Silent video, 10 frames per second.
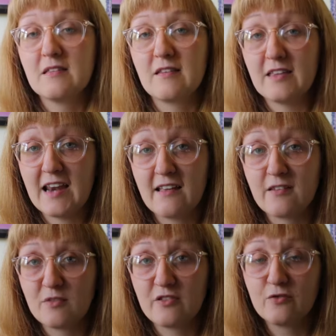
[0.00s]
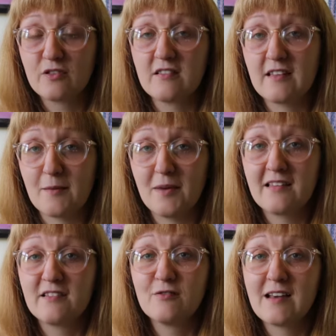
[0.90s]
so the next summer school doesn't take
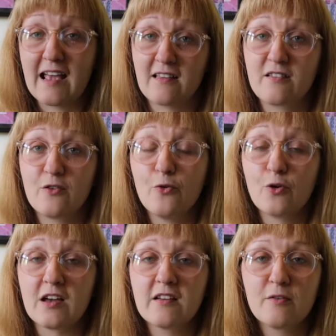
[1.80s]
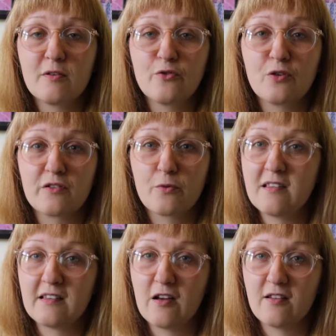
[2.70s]
place till next August, so it's August
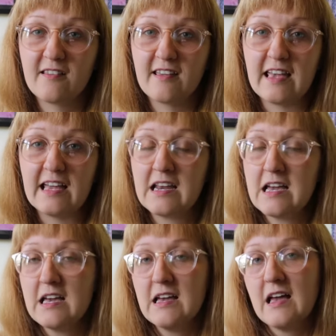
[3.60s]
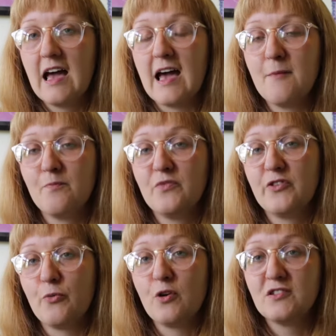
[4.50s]
2019.
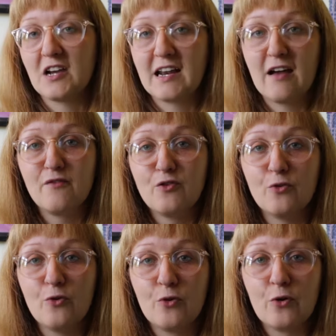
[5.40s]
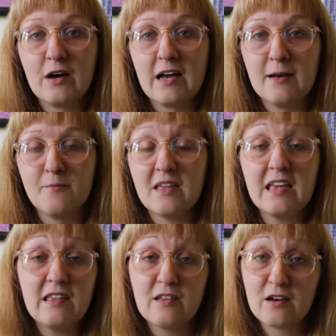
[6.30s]
So worth checking out if you're
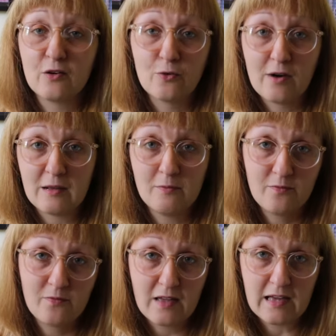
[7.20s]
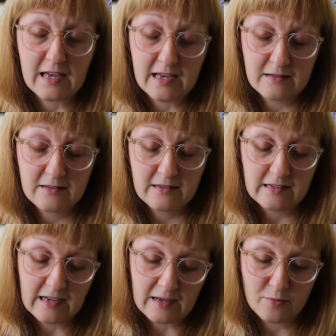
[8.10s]
either already
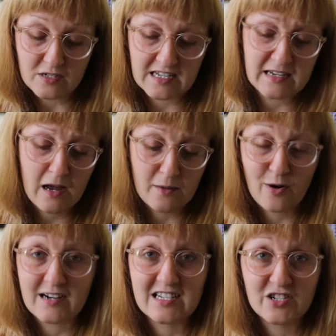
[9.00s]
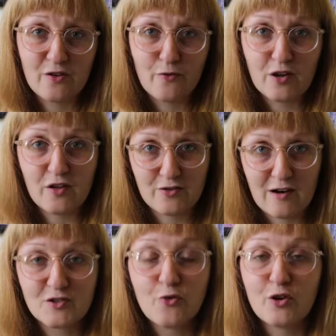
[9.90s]
practitioner of one of those
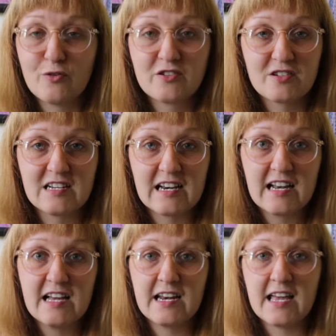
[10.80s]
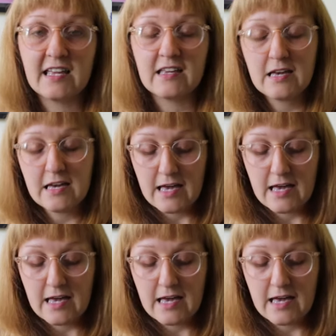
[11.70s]
crafts, or you're interested in learning,